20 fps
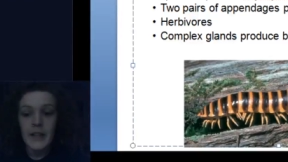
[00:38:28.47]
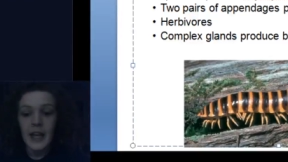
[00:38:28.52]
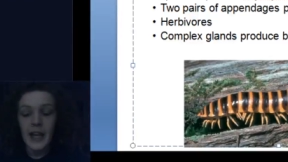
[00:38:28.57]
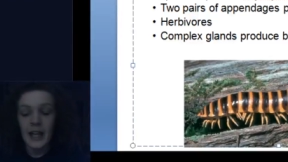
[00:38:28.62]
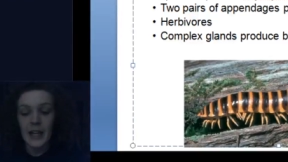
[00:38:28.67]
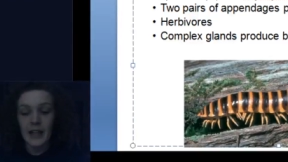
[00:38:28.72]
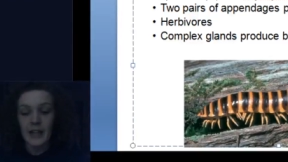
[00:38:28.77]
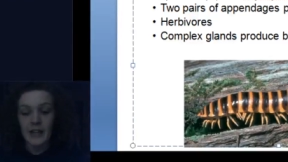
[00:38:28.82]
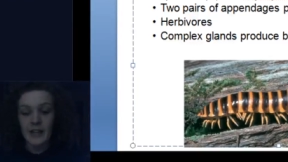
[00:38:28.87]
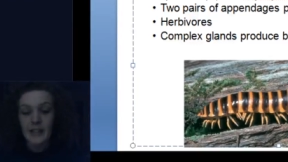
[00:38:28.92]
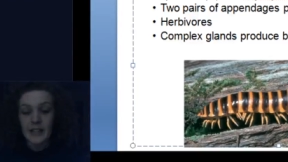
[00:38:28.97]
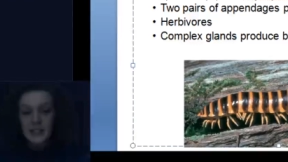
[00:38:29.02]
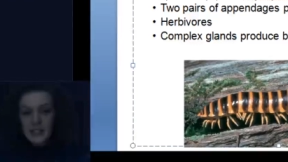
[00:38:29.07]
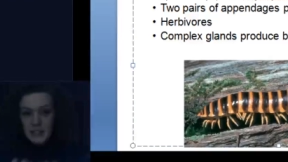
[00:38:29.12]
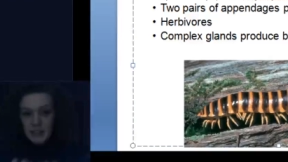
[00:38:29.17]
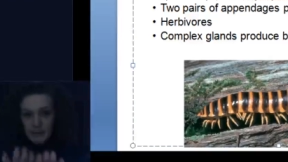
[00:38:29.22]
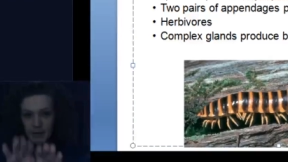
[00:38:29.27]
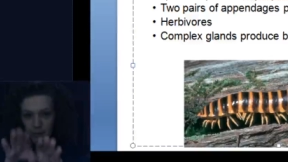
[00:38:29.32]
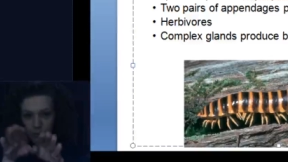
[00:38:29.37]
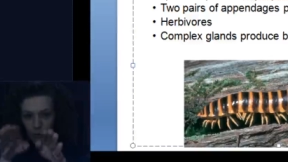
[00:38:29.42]
and they
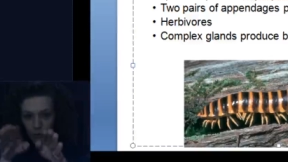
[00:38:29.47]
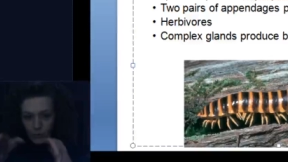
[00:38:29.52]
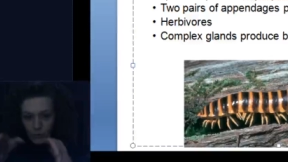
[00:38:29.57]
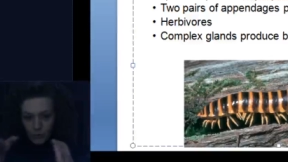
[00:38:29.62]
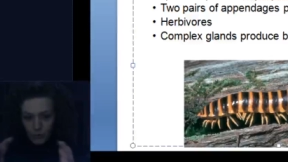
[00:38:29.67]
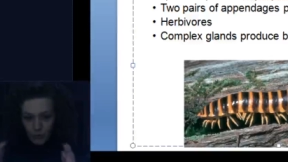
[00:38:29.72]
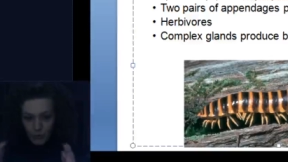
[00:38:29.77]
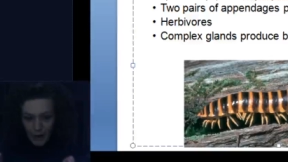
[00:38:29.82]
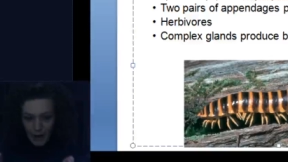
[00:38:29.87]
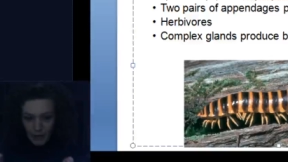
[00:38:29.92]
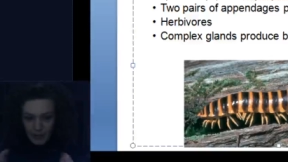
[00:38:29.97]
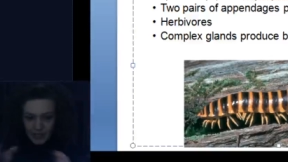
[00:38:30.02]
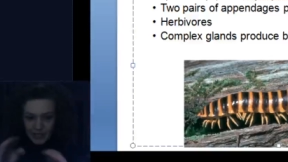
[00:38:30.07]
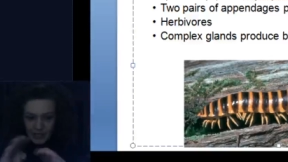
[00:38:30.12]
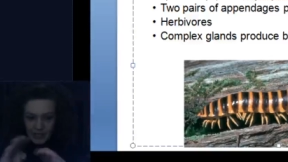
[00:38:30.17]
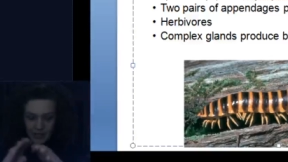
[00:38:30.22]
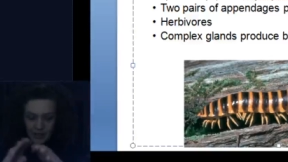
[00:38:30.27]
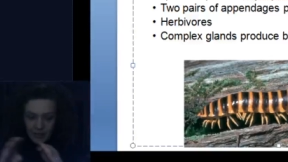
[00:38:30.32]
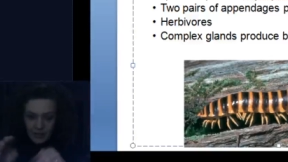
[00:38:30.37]
tend to be more rounded.